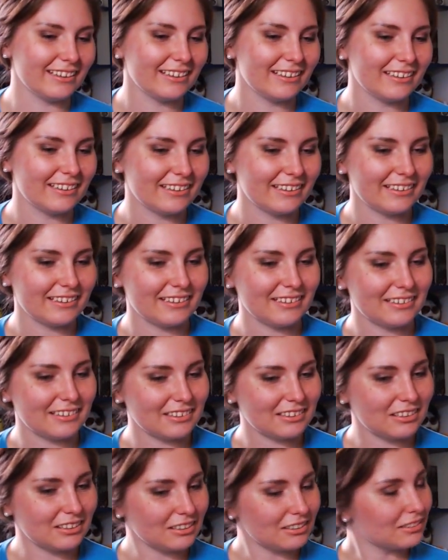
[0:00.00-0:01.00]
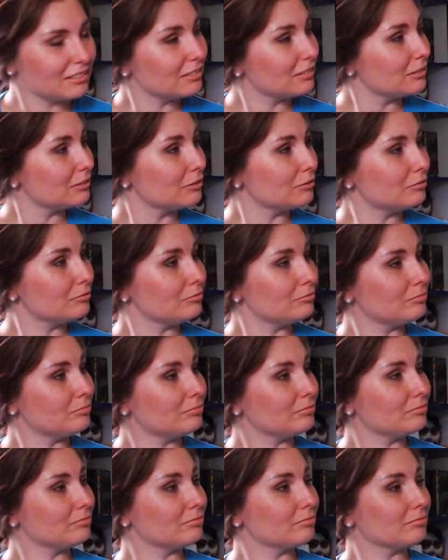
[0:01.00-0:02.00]

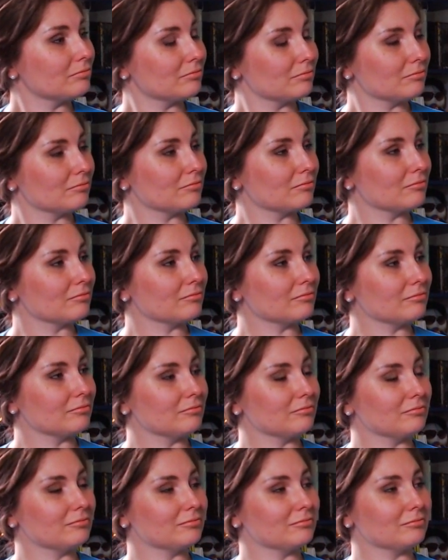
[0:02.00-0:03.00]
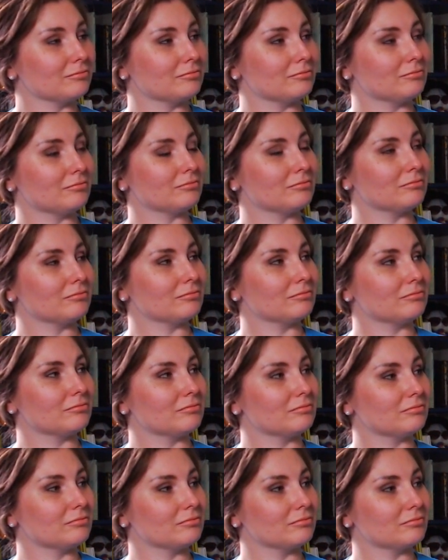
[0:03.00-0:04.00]

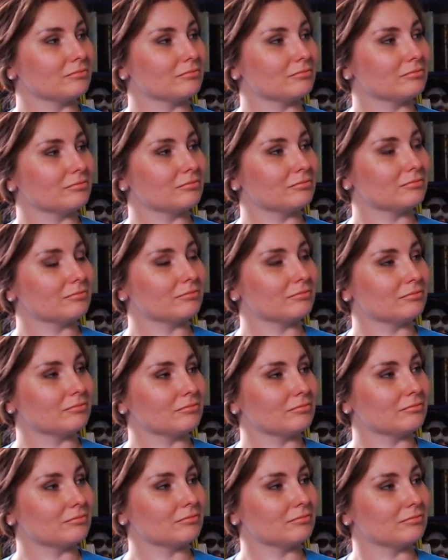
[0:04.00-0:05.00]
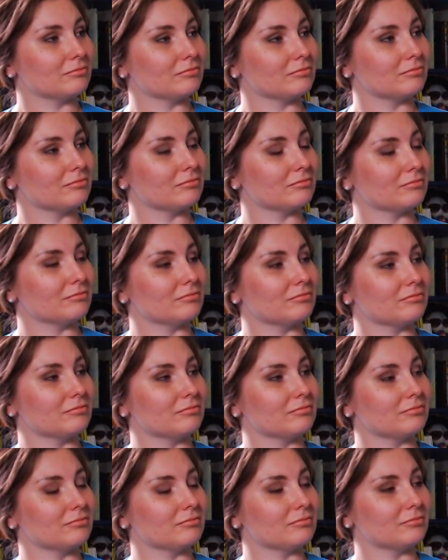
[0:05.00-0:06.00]

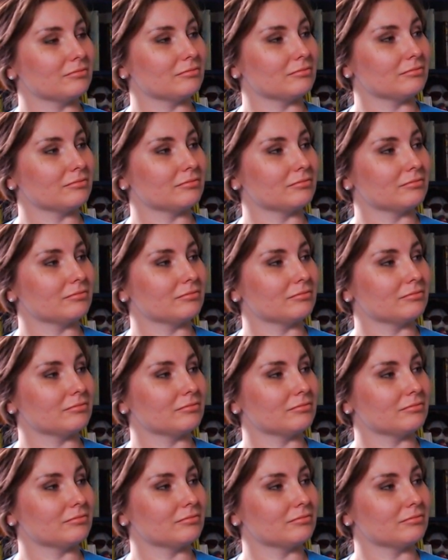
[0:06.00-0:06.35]
The person shown says nothing.